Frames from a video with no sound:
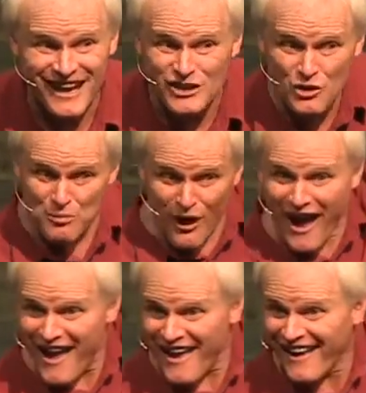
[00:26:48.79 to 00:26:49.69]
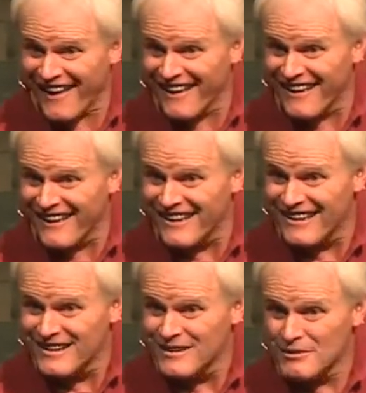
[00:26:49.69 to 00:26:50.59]
And you'll pray,
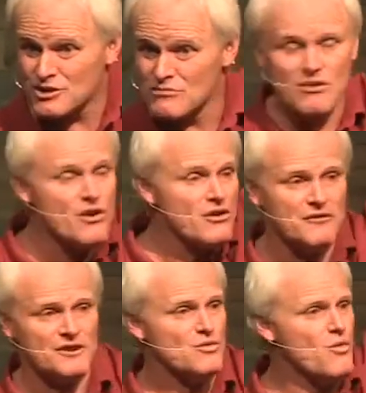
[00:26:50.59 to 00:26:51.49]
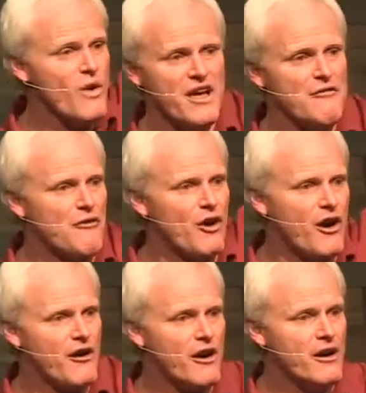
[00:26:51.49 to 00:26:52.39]
but your motive is way
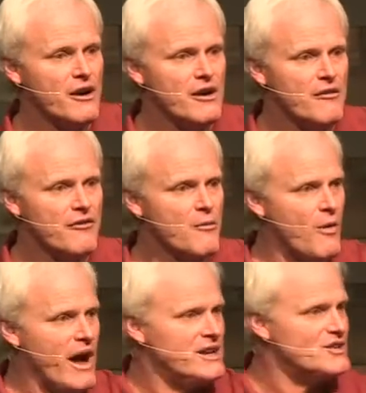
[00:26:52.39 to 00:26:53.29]
far from why